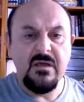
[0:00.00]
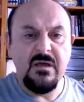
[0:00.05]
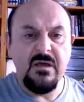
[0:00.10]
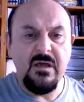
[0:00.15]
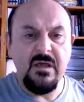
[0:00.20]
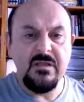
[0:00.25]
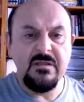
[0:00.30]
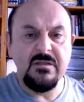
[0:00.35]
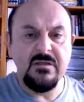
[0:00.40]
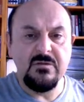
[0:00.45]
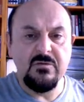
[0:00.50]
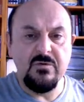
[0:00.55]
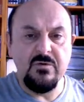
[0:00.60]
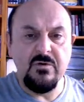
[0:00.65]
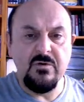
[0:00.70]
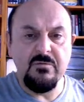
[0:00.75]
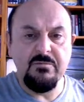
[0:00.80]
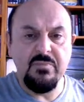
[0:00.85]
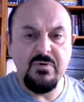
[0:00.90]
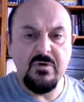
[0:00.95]
in the
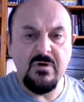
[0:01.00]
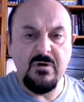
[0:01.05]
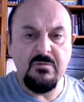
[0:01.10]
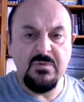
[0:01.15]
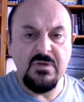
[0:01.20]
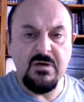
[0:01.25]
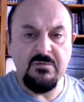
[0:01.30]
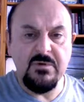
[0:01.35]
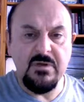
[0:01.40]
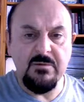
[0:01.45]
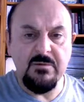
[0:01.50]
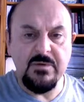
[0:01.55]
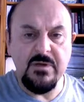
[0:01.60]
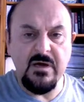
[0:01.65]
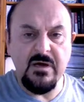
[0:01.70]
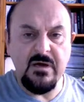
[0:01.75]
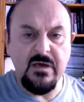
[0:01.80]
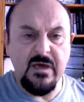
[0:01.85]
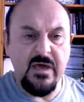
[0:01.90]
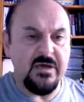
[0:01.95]
loop blah blah
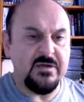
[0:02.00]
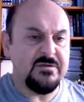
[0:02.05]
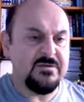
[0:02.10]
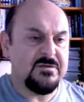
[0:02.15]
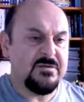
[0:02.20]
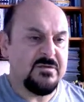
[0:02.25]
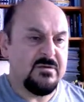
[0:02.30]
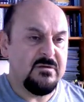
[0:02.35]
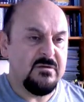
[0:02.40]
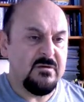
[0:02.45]
blah x.